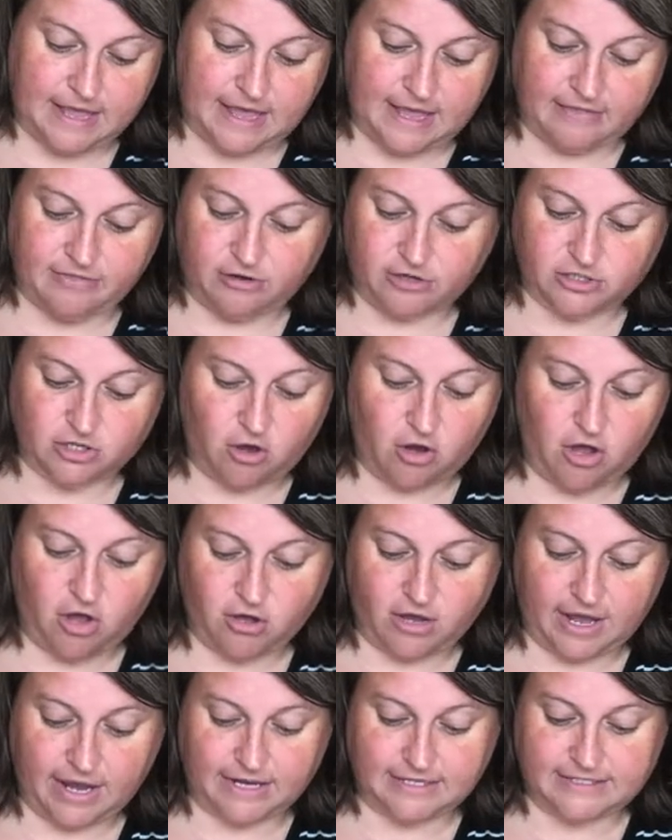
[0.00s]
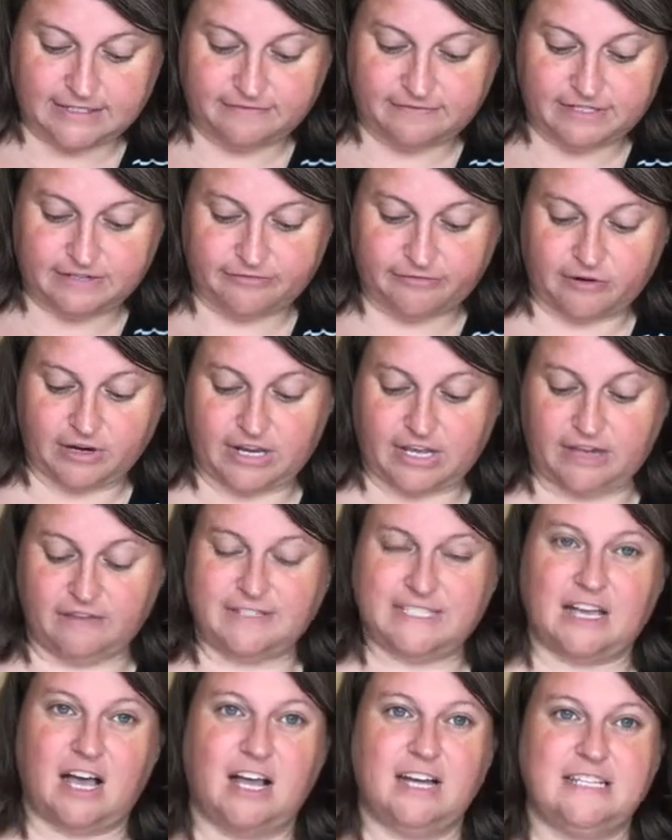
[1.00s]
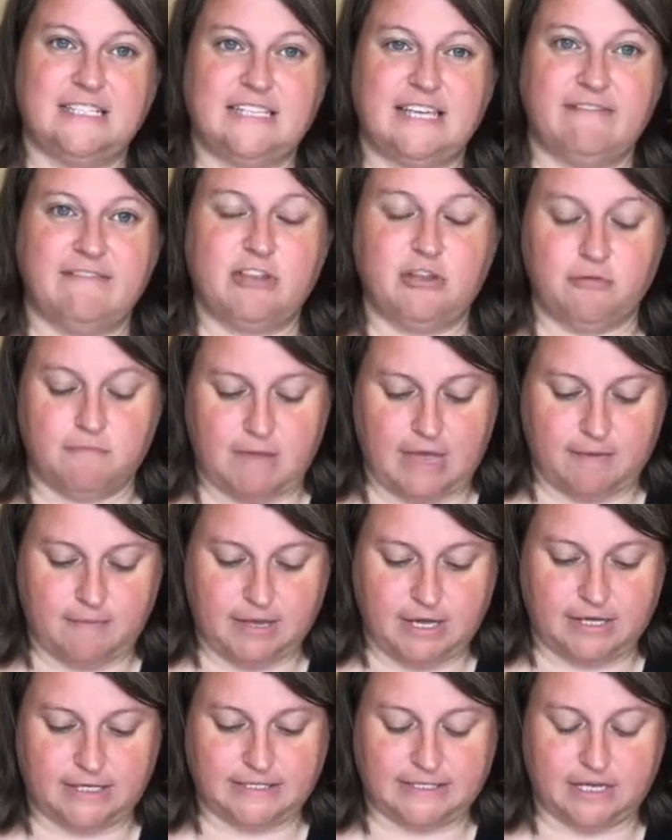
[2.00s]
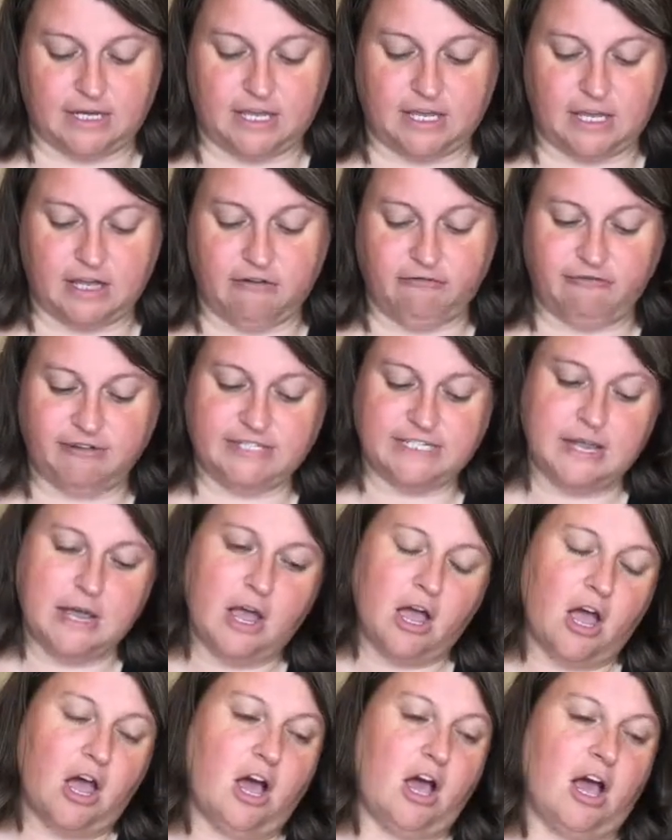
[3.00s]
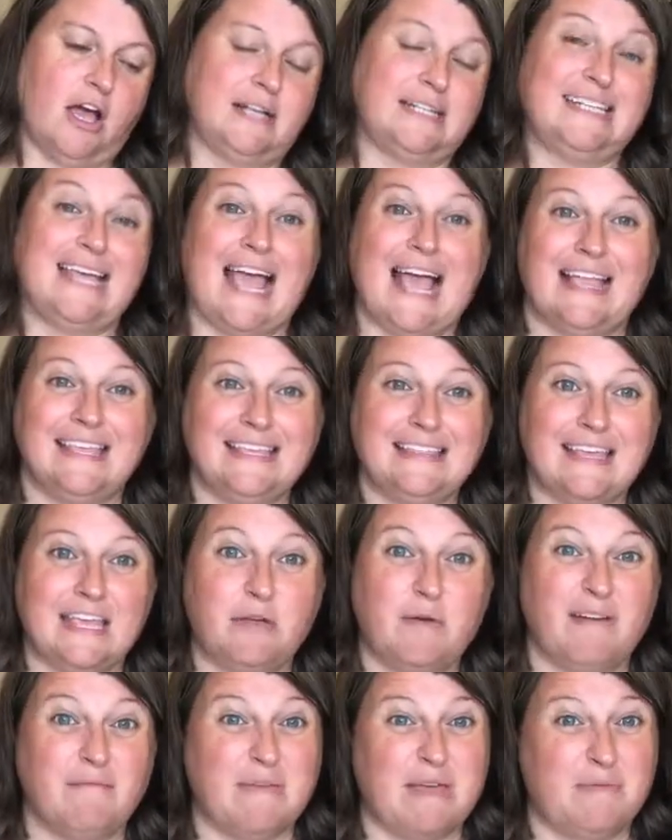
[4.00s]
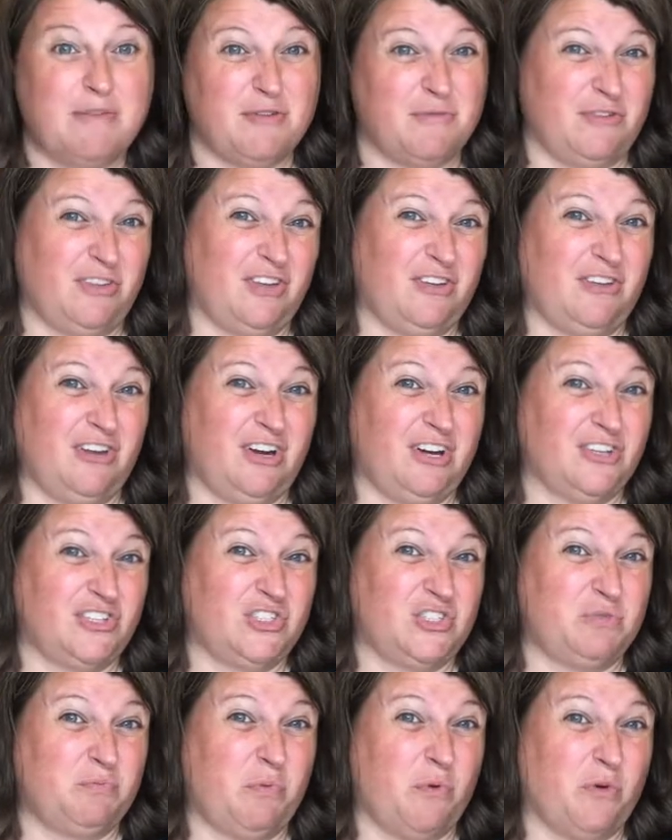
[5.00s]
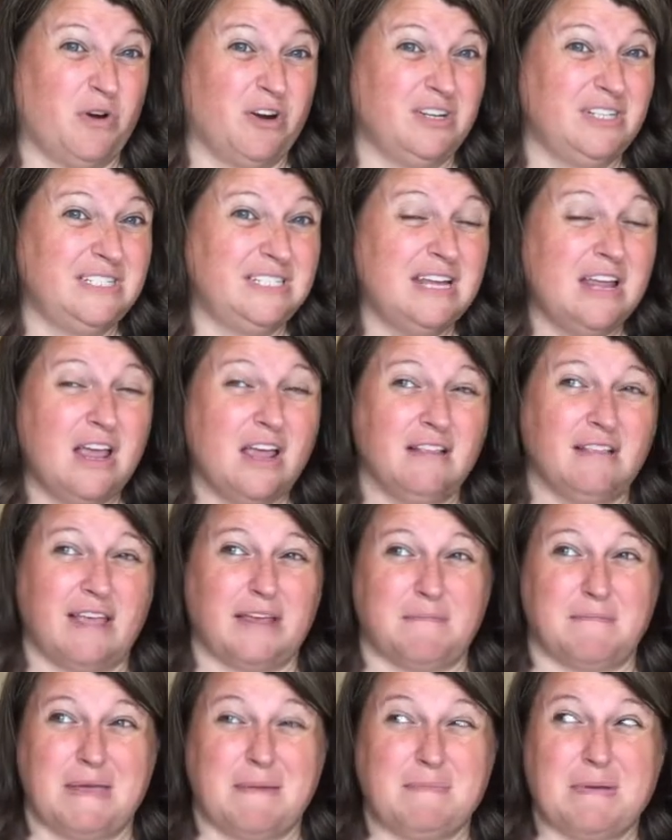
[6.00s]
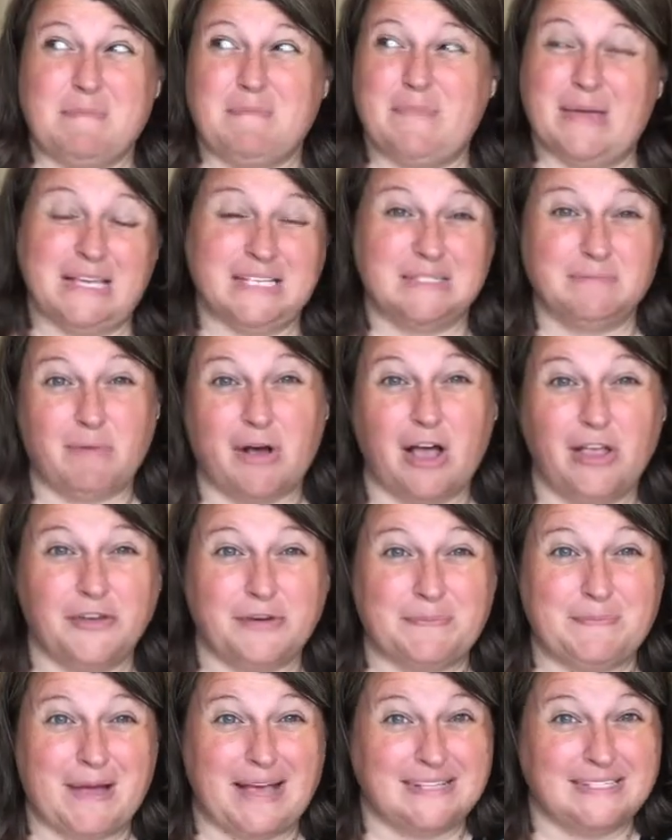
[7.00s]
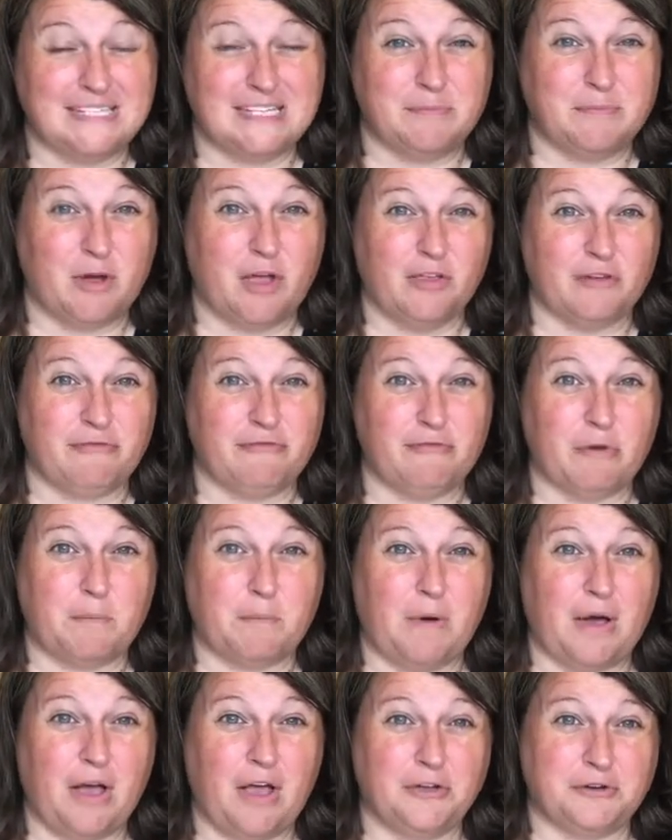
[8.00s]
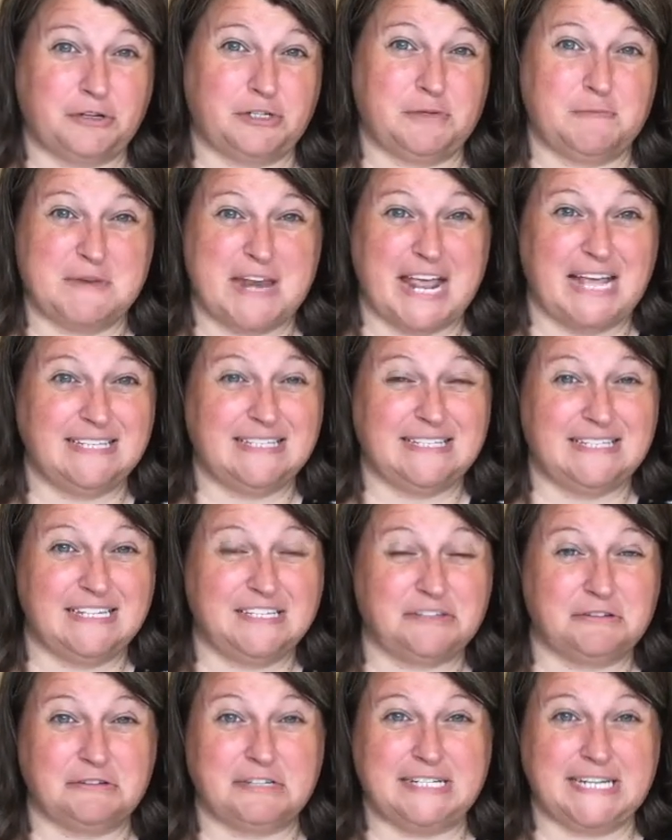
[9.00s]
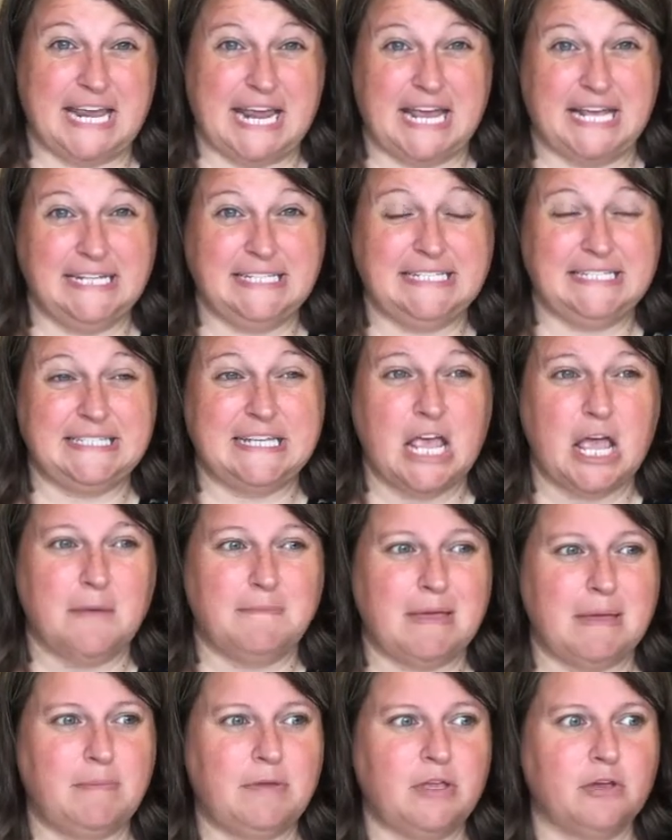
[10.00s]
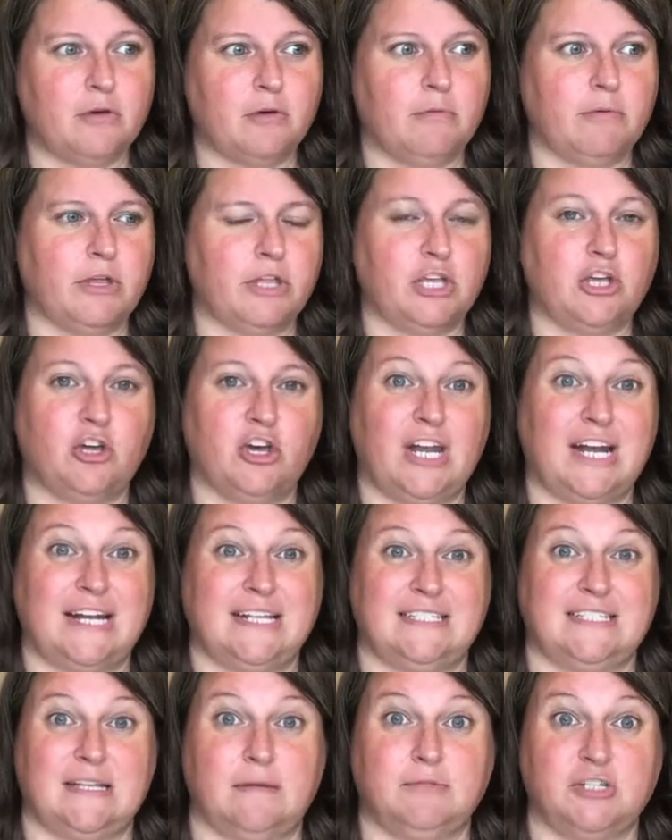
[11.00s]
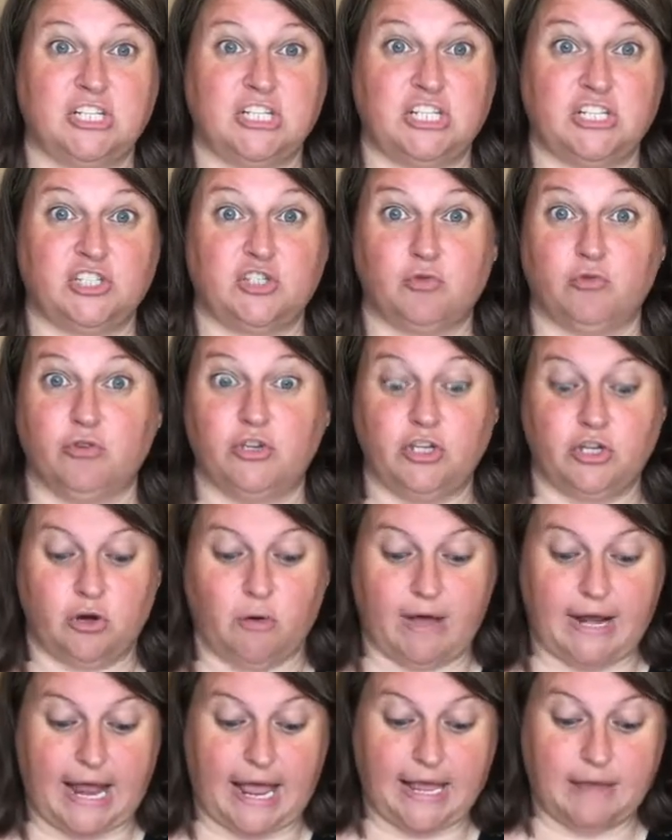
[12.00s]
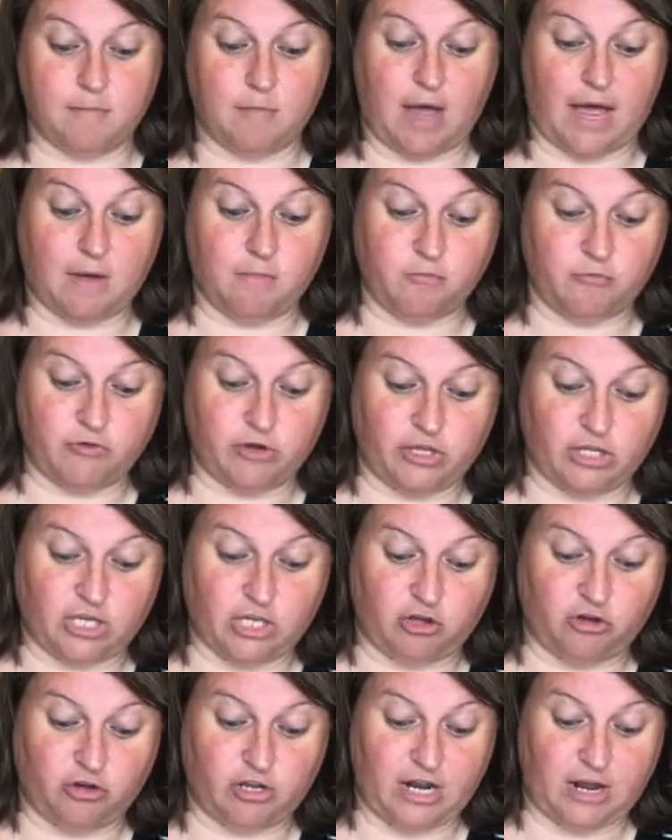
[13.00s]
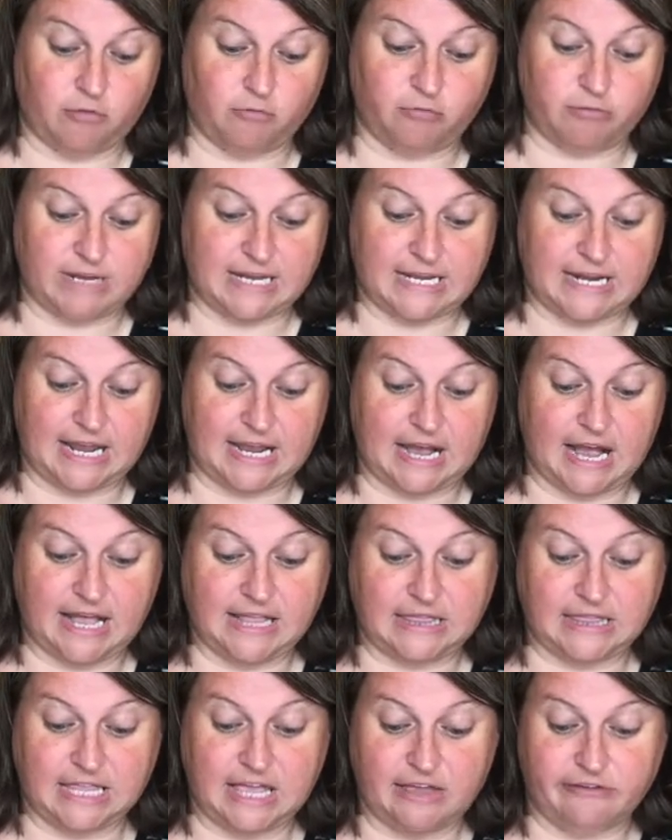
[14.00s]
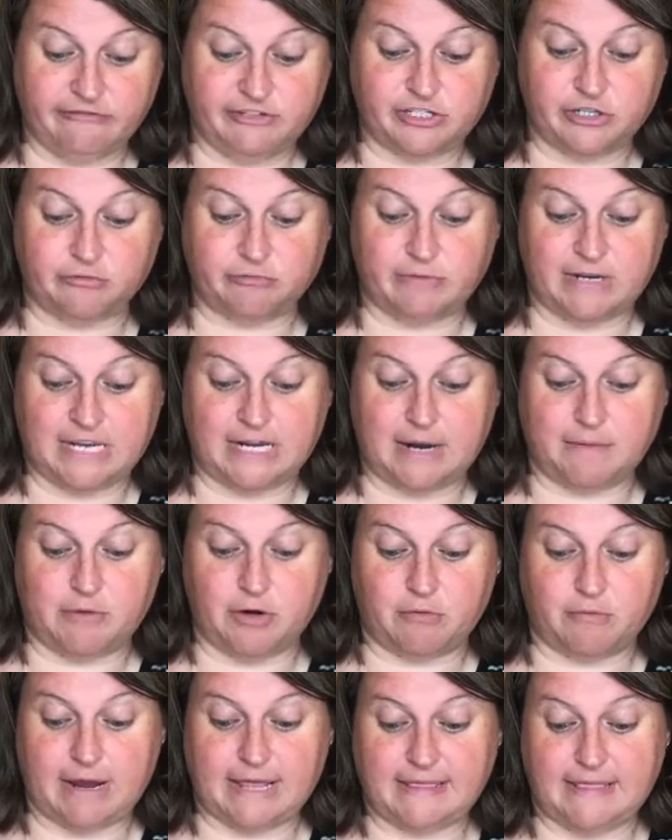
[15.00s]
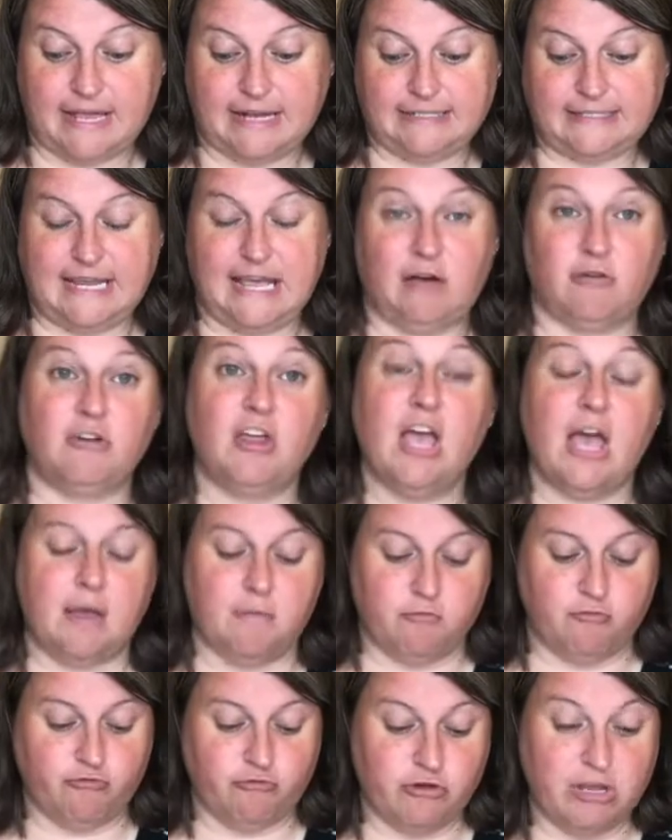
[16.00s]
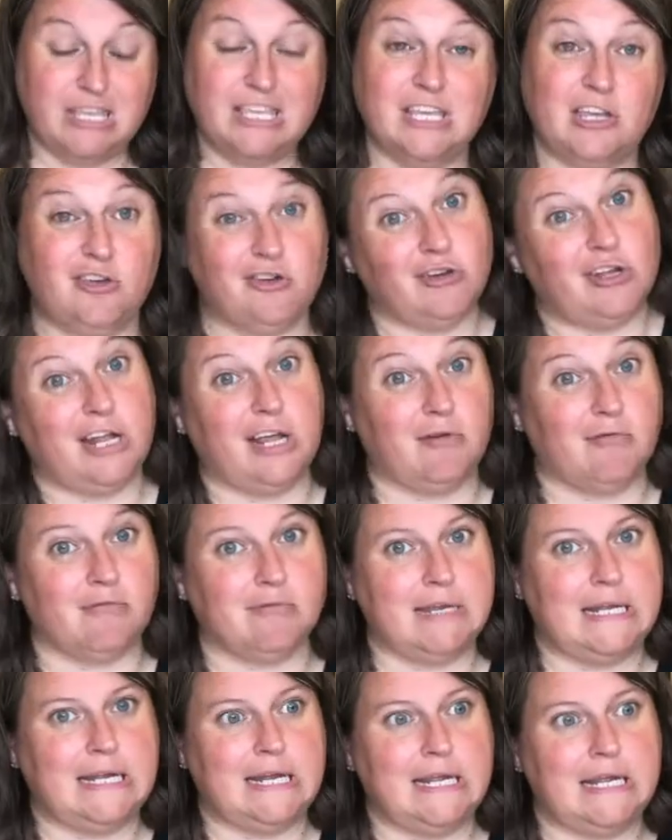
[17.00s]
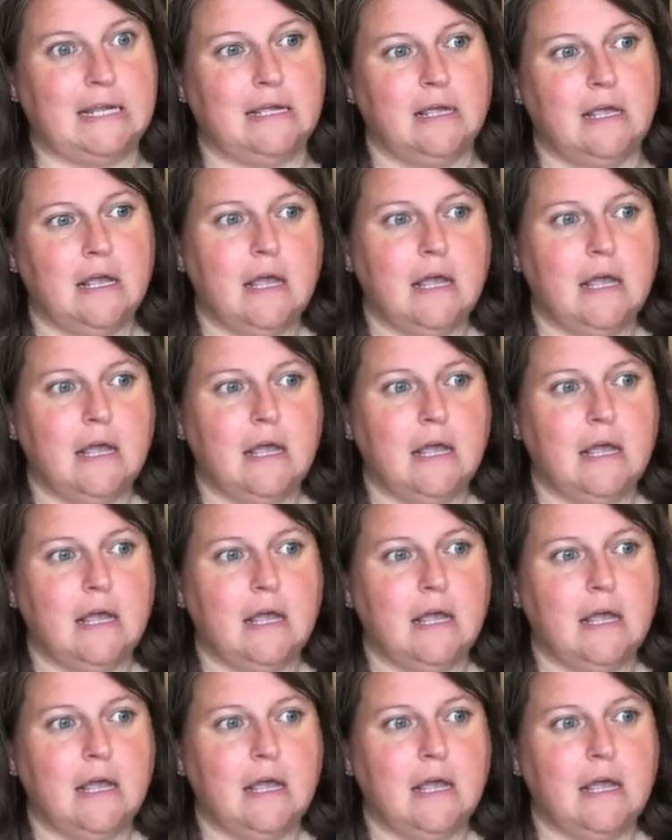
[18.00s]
And there's all kinds of different gifts God has given you. Maybe it's a gift, a talent that you have. Maybe you're really good at a sport, like maybe baseball or basketball or football or gymnastics or dance. Maybe you're really good at a subject in school. You know what? I'm really good at reading. I love to read. I'm going to write that down. I'm really good at reading.